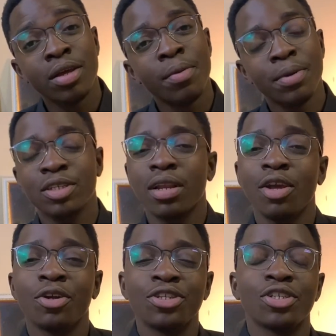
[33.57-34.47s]
Basically, on
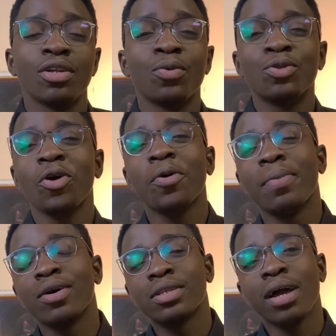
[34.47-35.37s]
this channel, we'll talk
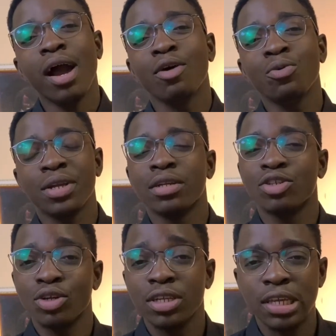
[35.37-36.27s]
about how we can
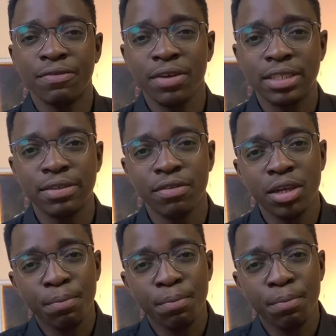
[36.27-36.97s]
study effectively,